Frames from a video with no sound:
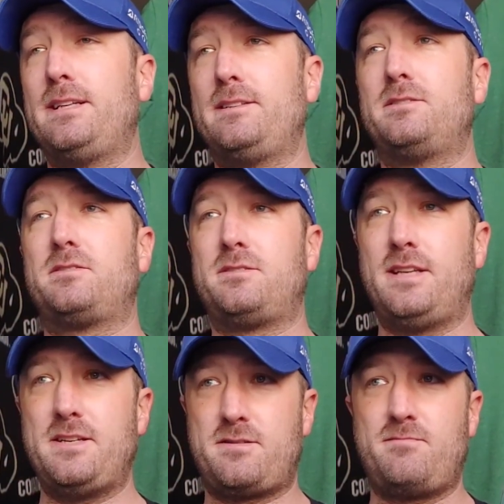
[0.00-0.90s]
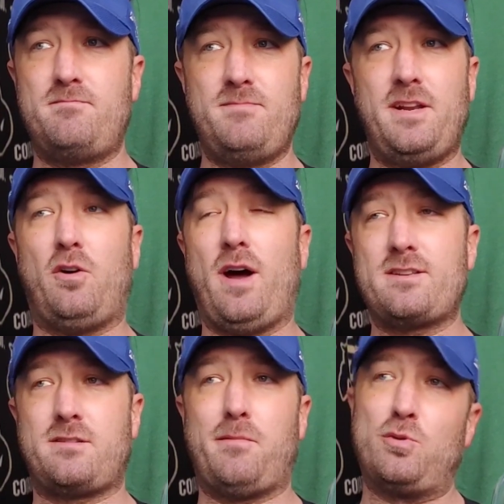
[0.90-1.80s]
is is you know
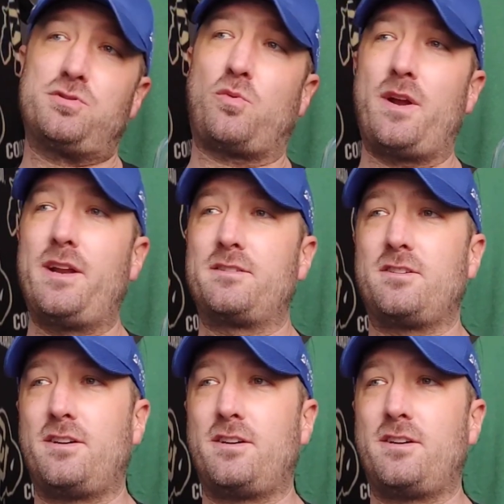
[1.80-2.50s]
has the most ratings